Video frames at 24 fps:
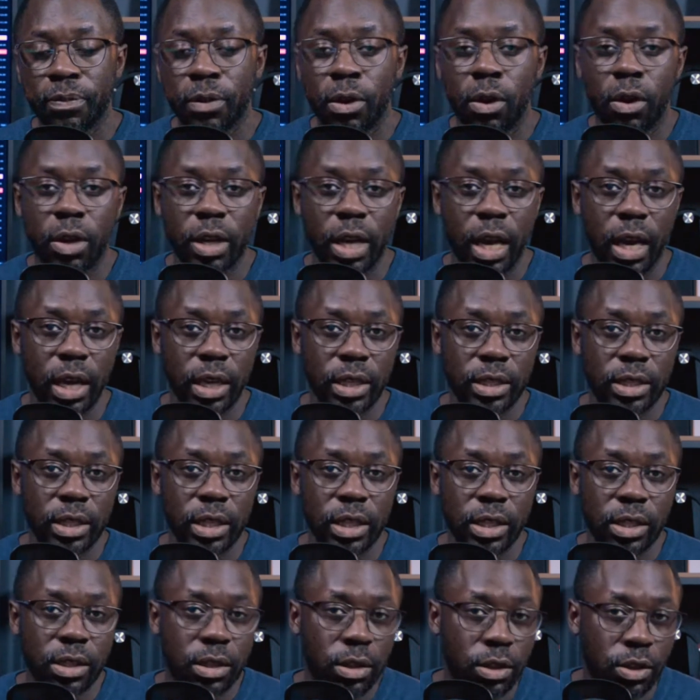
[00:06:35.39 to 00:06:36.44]
okay, is
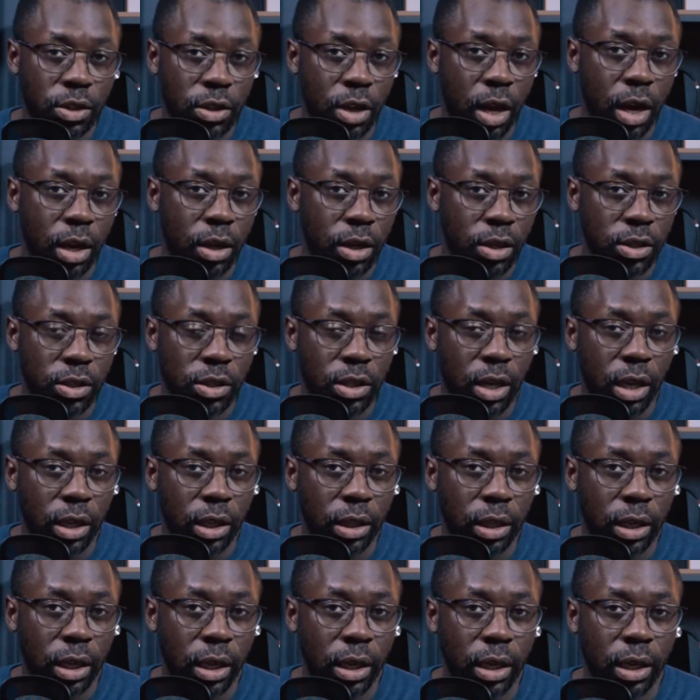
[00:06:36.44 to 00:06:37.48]
this stock
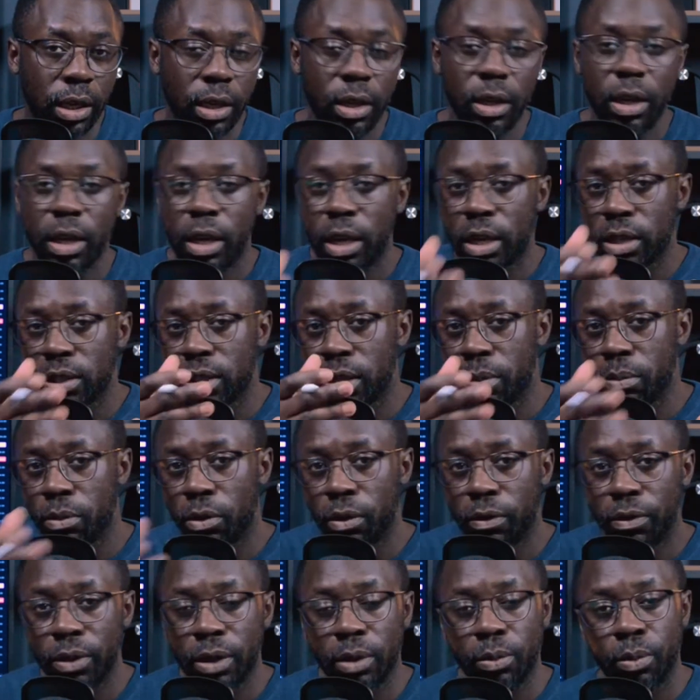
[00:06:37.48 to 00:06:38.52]
consolidating? Is it
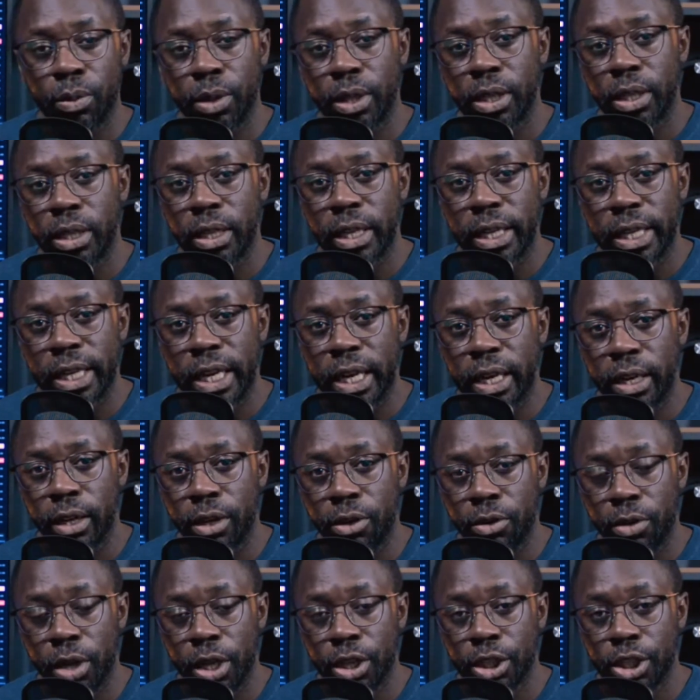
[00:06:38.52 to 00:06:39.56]
moving within a negative
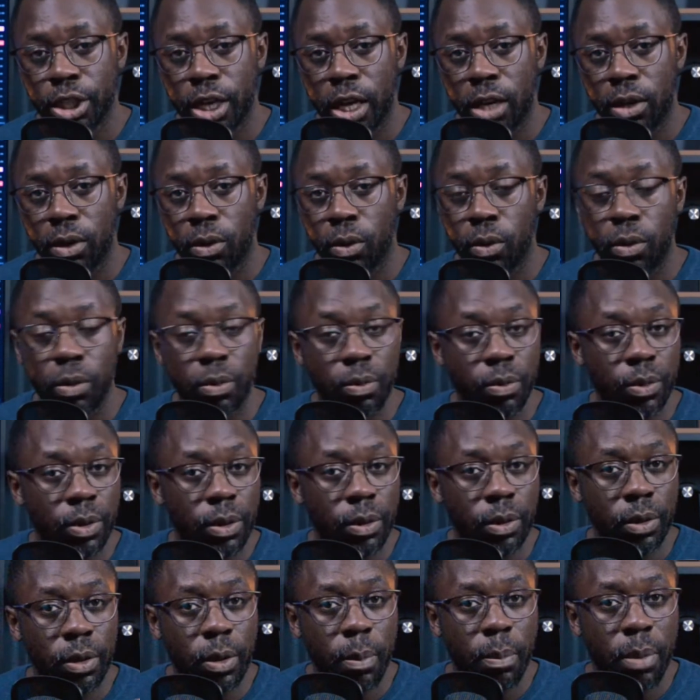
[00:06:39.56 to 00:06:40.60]
trend channel
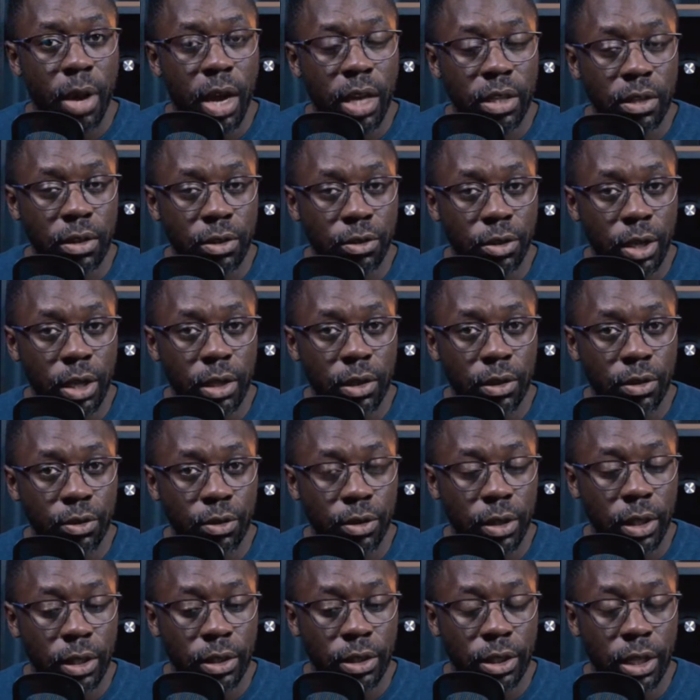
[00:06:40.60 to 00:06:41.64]
or a positive
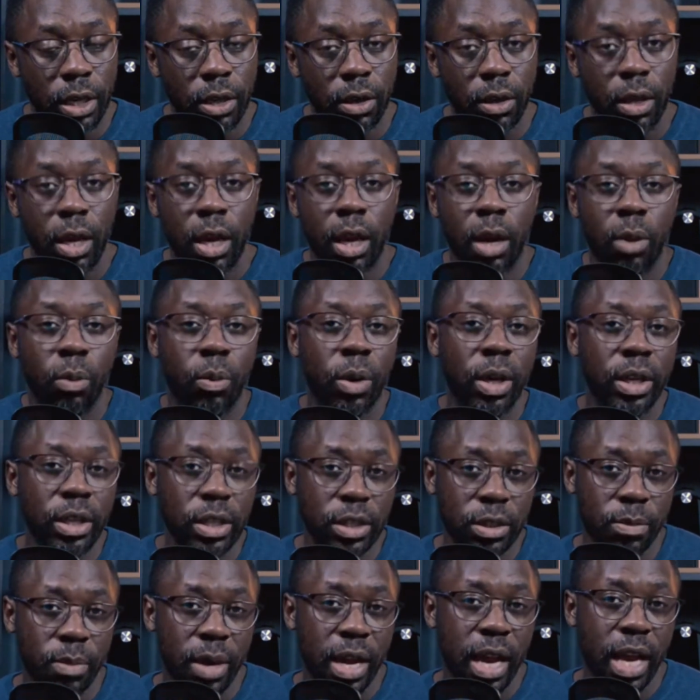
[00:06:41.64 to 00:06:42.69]
trend channel? And what
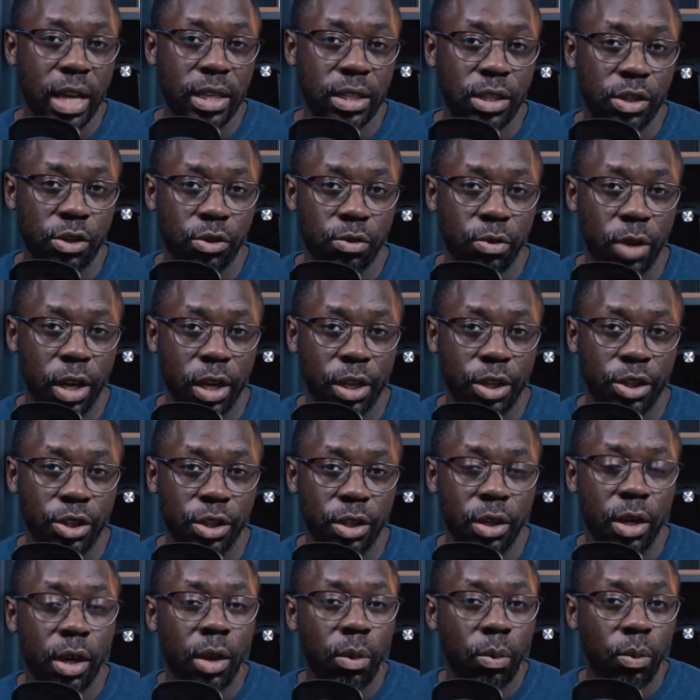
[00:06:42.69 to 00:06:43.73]
is my exit
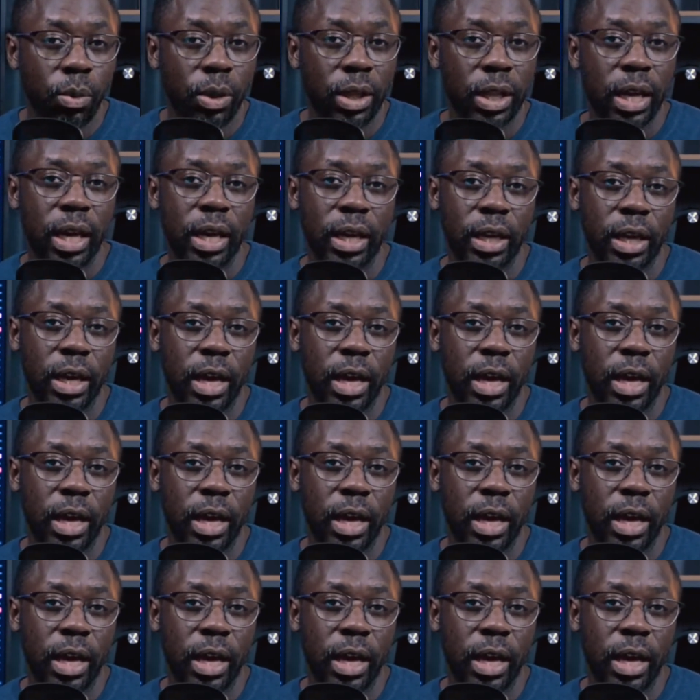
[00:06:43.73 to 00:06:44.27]
strategy? Will I